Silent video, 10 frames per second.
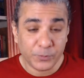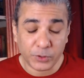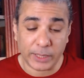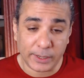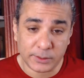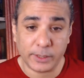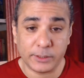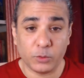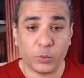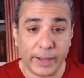So that is the
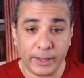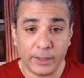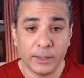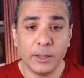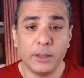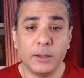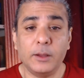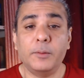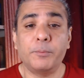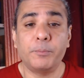reason why
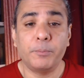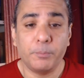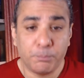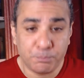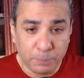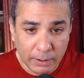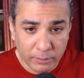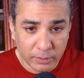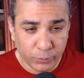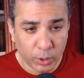
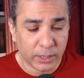powerful